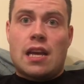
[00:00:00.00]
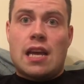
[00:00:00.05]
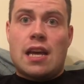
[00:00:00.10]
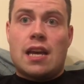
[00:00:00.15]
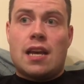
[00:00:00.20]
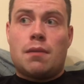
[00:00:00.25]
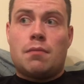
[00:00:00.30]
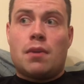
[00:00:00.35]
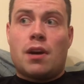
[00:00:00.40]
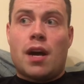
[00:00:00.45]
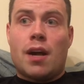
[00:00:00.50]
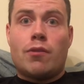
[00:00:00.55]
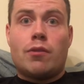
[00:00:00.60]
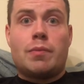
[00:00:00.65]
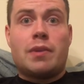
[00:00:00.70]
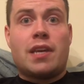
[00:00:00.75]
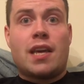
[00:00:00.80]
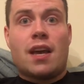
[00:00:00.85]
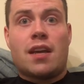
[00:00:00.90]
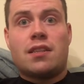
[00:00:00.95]
I will
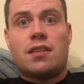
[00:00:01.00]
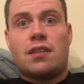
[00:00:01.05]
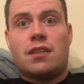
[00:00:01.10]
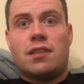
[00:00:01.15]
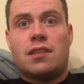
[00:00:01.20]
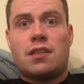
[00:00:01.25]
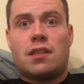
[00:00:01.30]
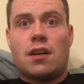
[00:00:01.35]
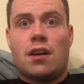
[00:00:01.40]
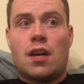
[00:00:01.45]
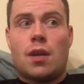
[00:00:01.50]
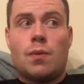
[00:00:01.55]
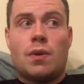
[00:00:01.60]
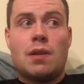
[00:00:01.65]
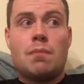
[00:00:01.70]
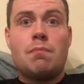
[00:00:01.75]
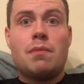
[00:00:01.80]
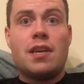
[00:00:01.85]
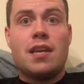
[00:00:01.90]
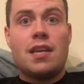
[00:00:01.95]
be cancelling Sky with
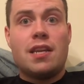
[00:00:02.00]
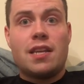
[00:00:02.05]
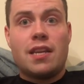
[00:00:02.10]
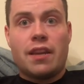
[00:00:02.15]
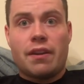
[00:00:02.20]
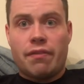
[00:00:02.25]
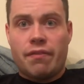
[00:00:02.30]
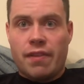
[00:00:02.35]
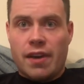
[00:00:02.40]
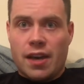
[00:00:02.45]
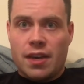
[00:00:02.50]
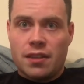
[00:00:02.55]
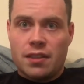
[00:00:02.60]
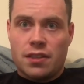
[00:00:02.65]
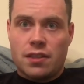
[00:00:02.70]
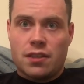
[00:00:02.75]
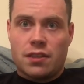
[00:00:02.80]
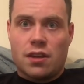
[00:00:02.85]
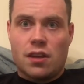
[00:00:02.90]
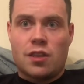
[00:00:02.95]
immediate effect,
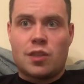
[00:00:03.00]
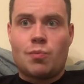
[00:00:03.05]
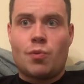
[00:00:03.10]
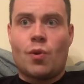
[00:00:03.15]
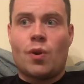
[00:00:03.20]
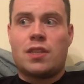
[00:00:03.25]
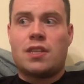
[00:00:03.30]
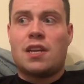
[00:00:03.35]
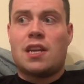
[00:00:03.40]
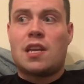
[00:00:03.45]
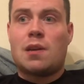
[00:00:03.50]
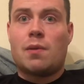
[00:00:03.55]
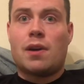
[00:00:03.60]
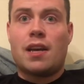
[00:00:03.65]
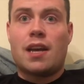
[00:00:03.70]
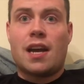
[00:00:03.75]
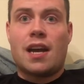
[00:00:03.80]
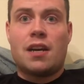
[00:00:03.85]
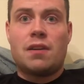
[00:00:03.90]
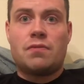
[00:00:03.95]
Sky Sports
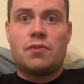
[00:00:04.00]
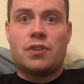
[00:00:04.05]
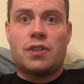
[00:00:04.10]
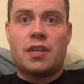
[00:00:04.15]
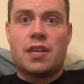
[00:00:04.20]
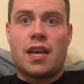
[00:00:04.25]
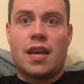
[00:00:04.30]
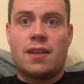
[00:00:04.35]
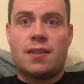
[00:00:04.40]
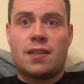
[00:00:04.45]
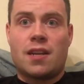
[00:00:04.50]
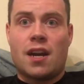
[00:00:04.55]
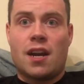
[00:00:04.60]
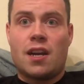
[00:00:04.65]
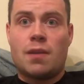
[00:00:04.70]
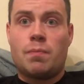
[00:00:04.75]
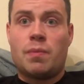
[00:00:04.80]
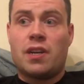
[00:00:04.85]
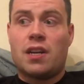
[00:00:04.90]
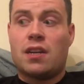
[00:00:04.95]
anyway, after the next
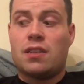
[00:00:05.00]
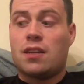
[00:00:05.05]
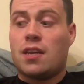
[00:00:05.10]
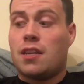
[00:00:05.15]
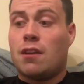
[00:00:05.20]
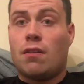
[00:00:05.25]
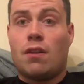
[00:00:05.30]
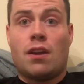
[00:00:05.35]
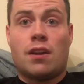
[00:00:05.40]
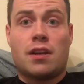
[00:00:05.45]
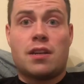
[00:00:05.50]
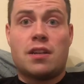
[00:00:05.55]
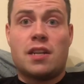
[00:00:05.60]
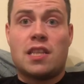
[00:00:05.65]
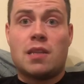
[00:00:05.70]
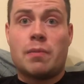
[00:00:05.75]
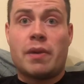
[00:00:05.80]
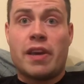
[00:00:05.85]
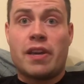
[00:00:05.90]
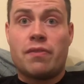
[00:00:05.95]
card, because I no longer
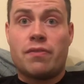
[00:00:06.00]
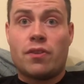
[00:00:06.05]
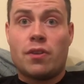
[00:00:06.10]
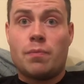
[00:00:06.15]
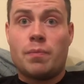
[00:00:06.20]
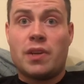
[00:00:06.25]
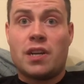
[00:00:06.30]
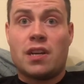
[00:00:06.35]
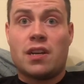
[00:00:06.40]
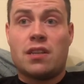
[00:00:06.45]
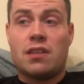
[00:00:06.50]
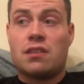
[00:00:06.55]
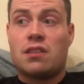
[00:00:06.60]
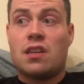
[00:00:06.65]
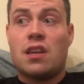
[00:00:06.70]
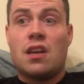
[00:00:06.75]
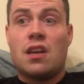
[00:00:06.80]
need to pay for it, because